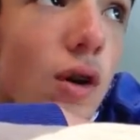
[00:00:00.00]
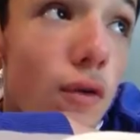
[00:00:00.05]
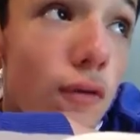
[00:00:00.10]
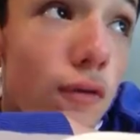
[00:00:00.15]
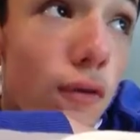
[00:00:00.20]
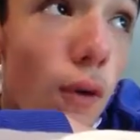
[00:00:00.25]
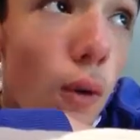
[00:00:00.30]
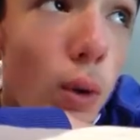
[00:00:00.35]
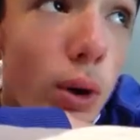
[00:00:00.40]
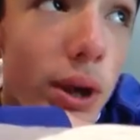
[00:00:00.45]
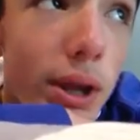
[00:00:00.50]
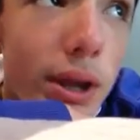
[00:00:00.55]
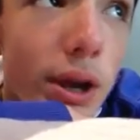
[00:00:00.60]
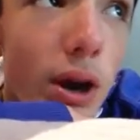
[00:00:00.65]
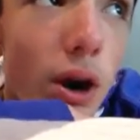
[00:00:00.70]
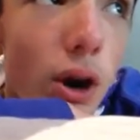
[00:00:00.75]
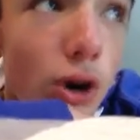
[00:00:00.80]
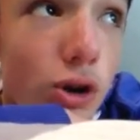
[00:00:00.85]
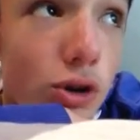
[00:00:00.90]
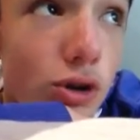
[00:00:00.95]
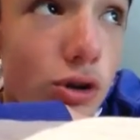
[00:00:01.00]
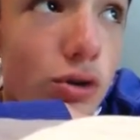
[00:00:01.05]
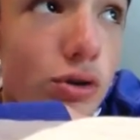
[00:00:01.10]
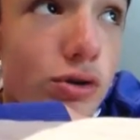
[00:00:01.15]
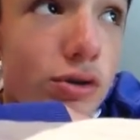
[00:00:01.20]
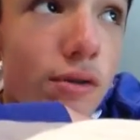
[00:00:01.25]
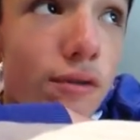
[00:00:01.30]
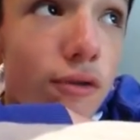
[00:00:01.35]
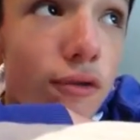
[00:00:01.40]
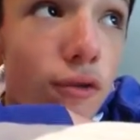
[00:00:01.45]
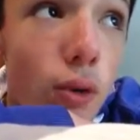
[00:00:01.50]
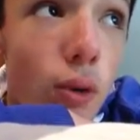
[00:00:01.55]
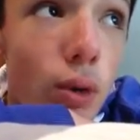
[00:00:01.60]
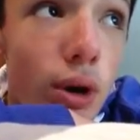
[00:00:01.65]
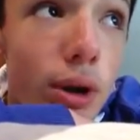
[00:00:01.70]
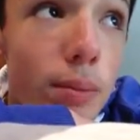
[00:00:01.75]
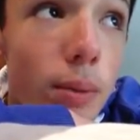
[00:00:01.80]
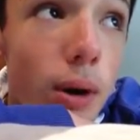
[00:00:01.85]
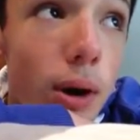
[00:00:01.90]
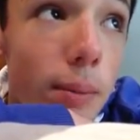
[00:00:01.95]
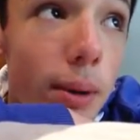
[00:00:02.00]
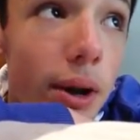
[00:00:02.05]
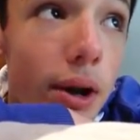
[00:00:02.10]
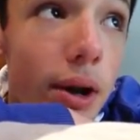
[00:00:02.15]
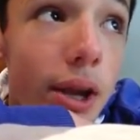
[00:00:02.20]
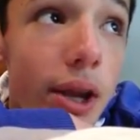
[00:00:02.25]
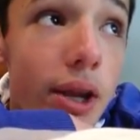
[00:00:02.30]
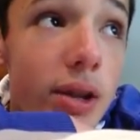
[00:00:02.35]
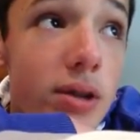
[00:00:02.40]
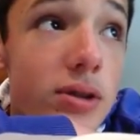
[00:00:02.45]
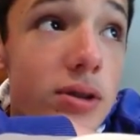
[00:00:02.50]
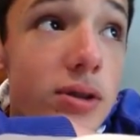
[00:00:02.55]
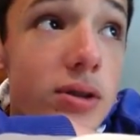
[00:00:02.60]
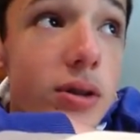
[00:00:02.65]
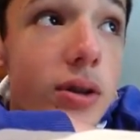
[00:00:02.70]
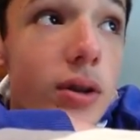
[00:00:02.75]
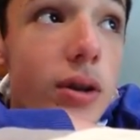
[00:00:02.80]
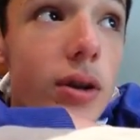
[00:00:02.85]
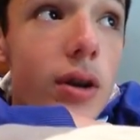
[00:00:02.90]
40 archers, and 40 barbarians.